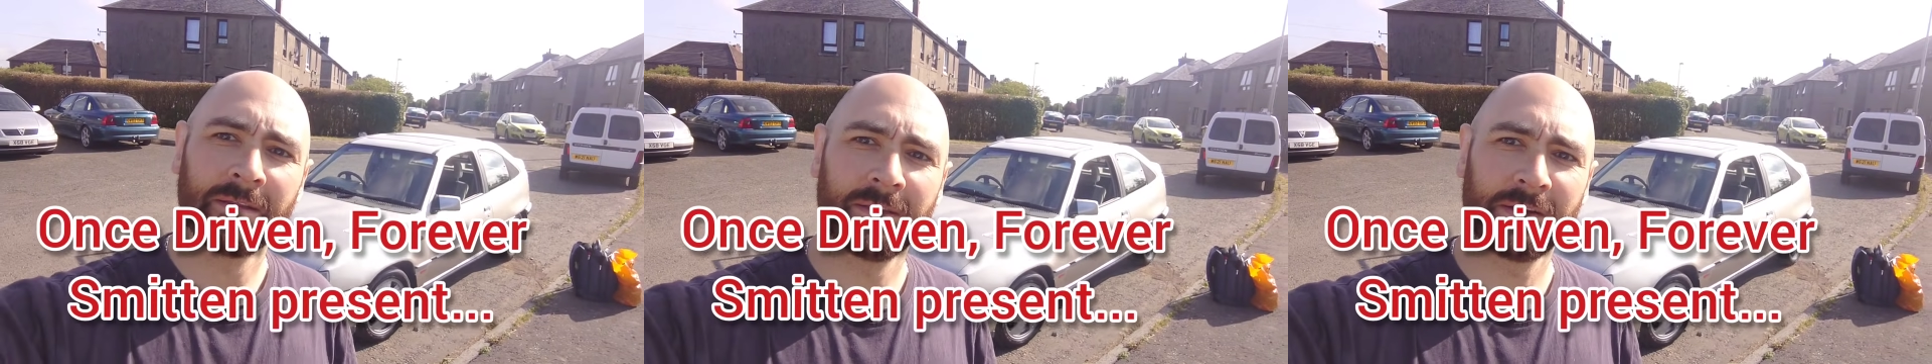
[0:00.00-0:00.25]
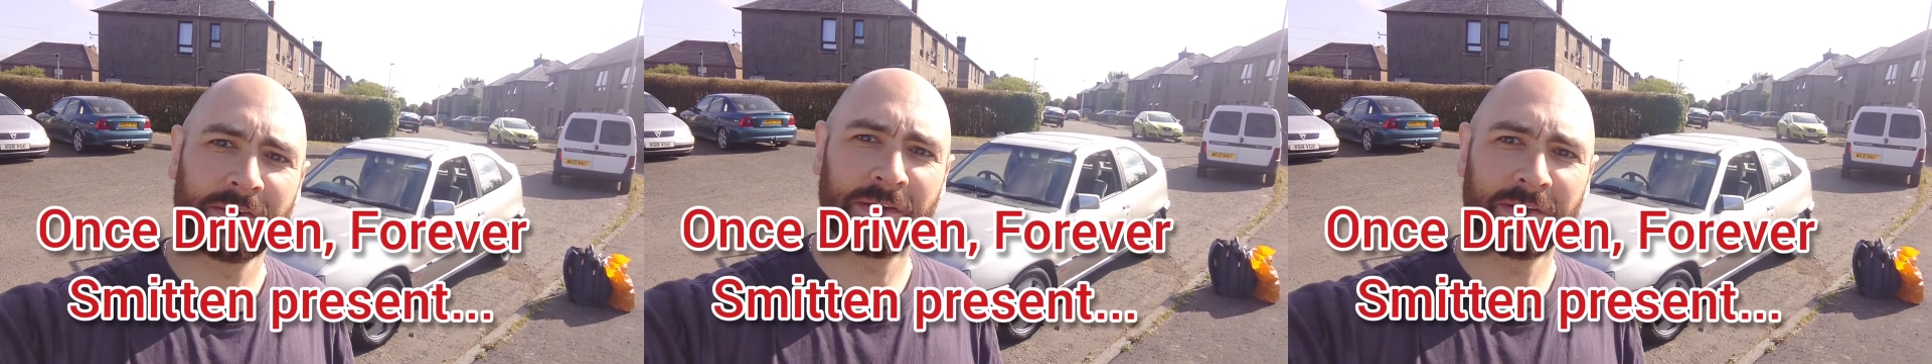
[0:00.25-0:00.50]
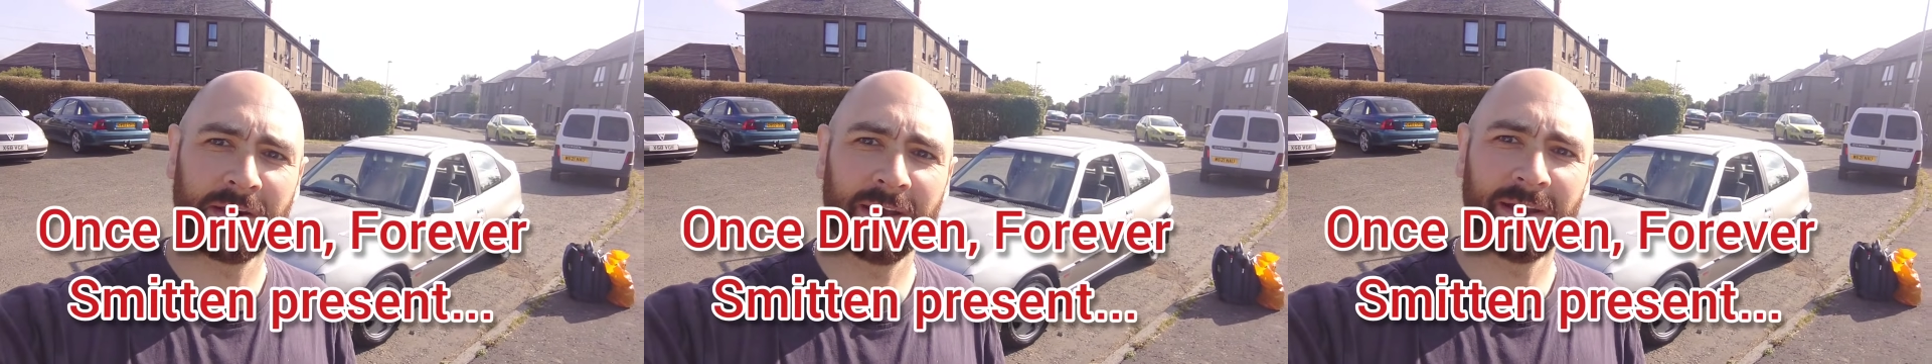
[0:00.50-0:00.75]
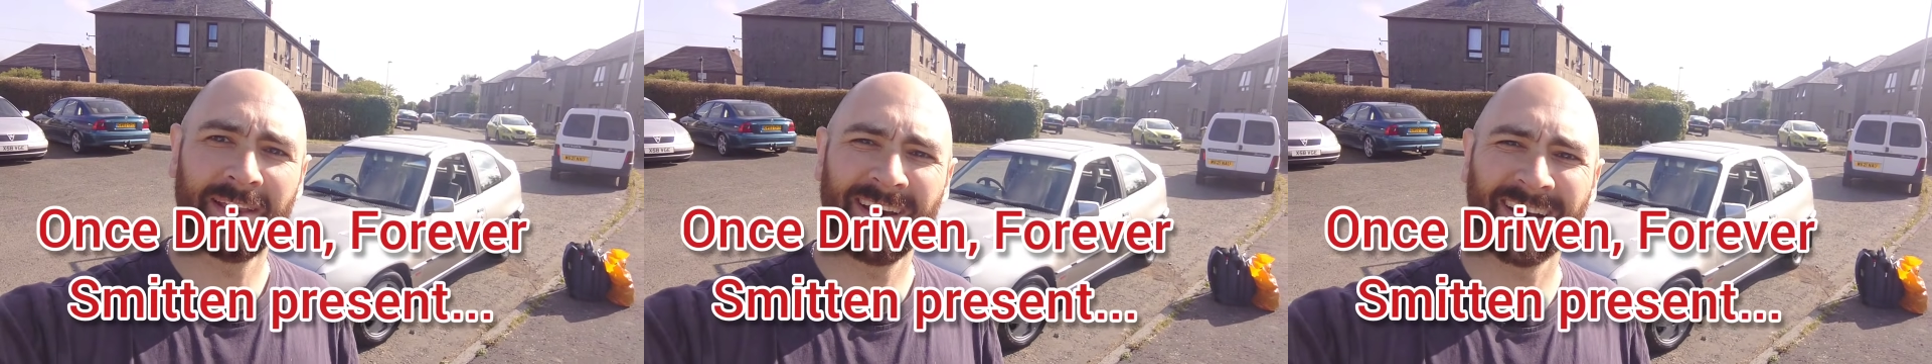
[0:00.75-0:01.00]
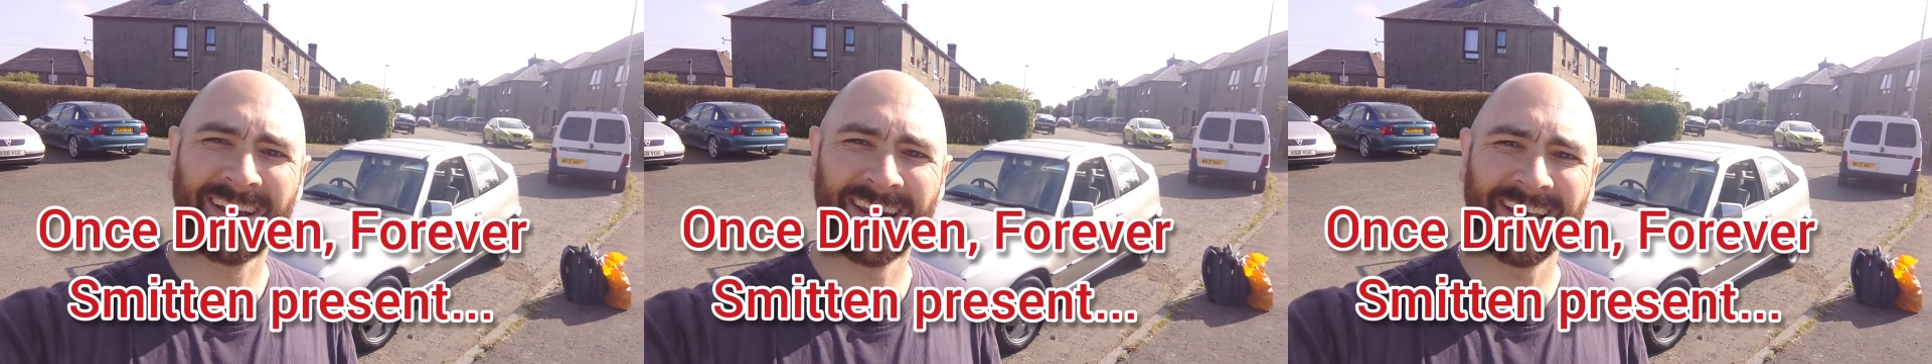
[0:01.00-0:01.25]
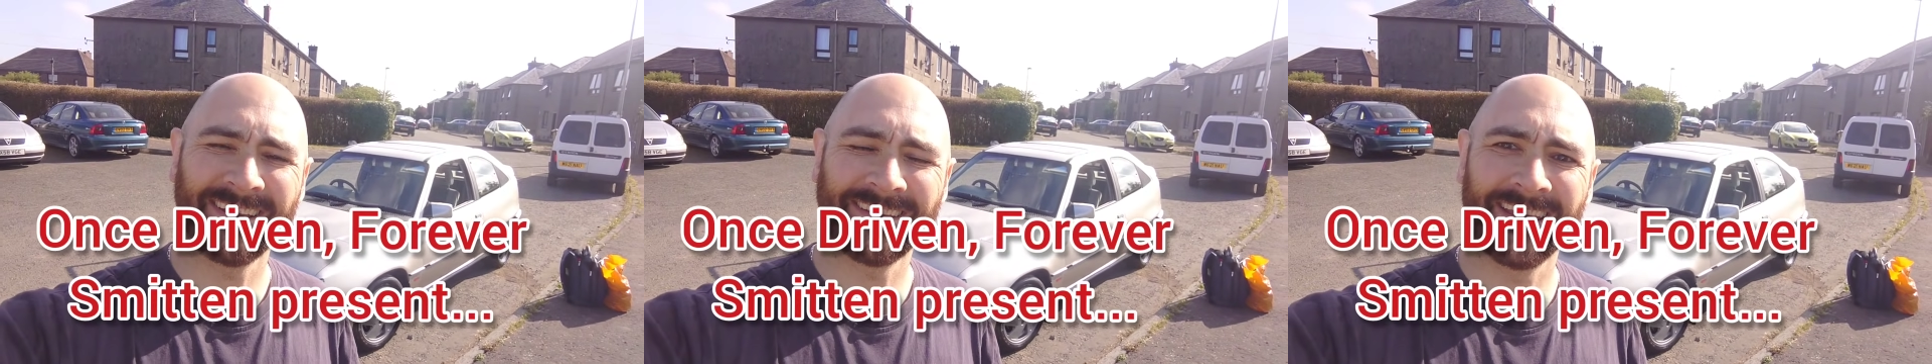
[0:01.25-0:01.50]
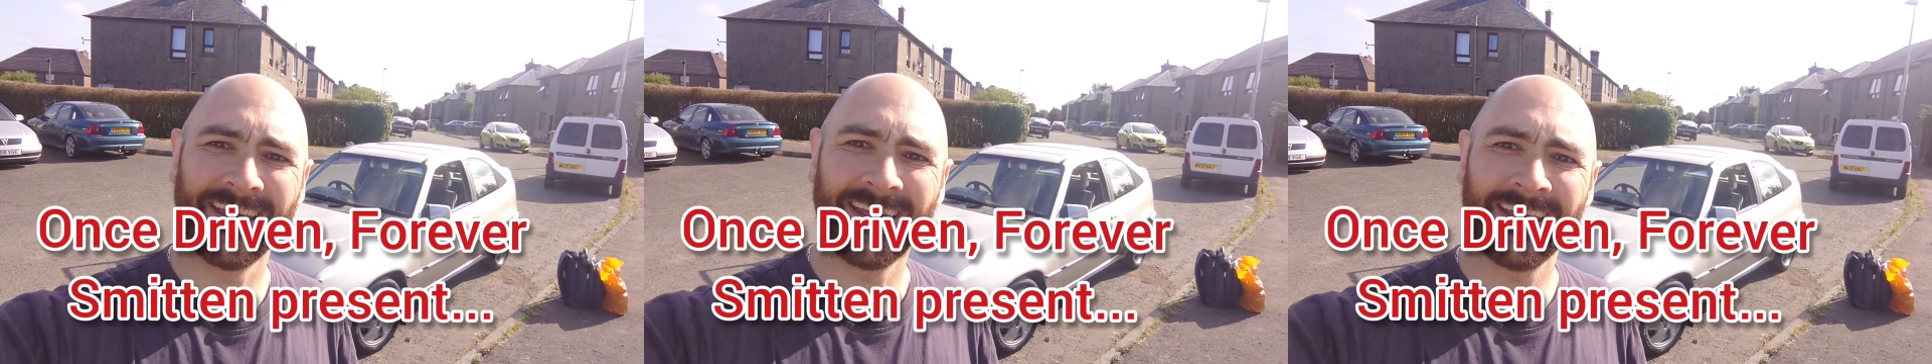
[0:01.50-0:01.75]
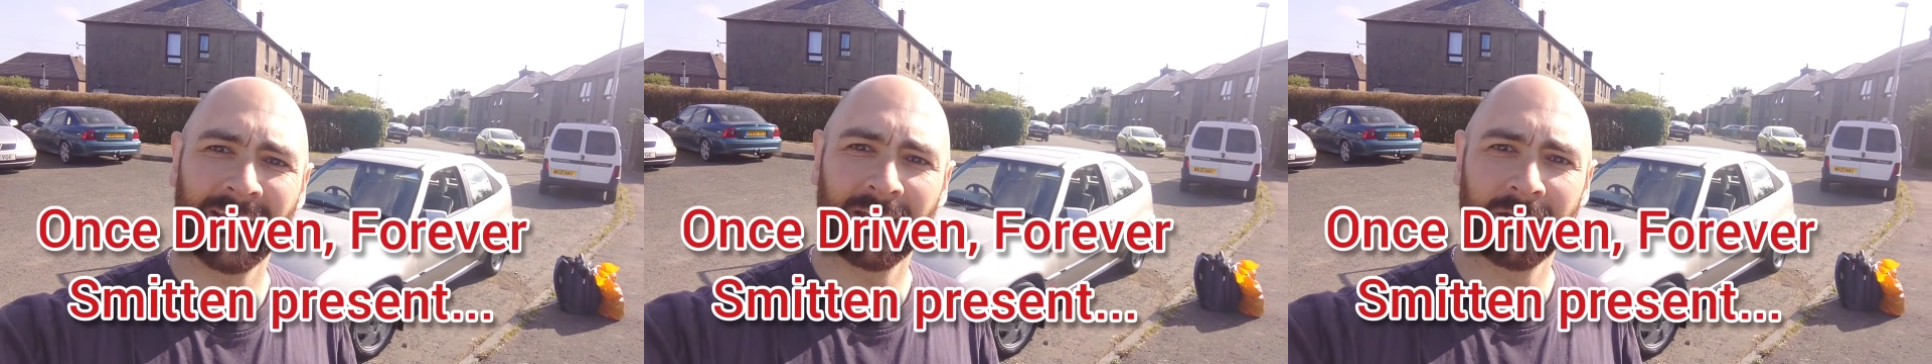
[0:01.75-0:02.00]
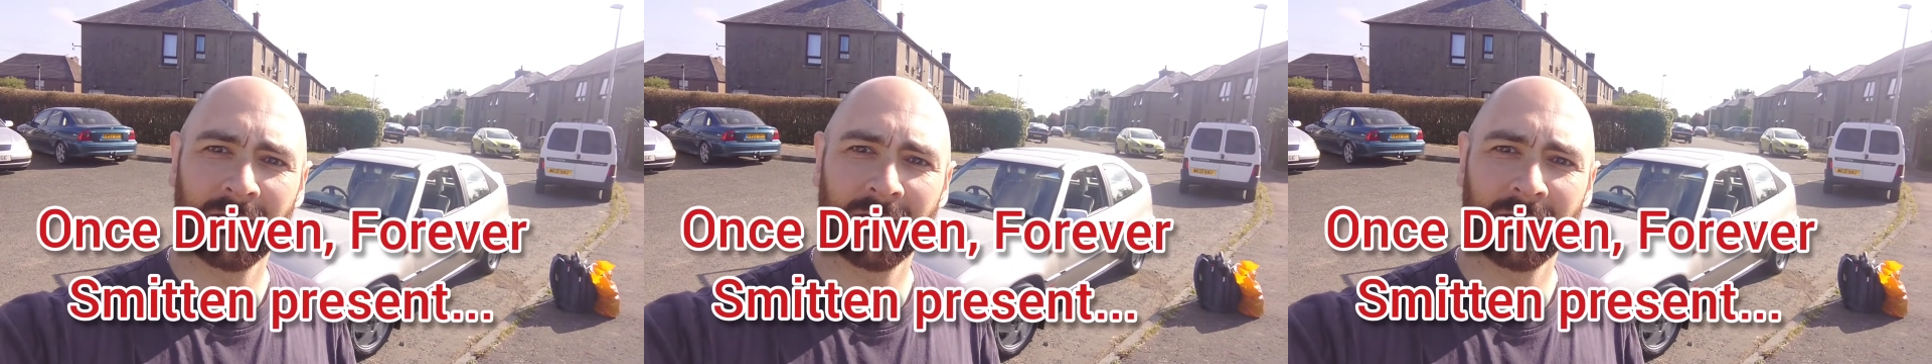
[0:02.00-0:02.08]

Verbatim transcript: This is a, a great day.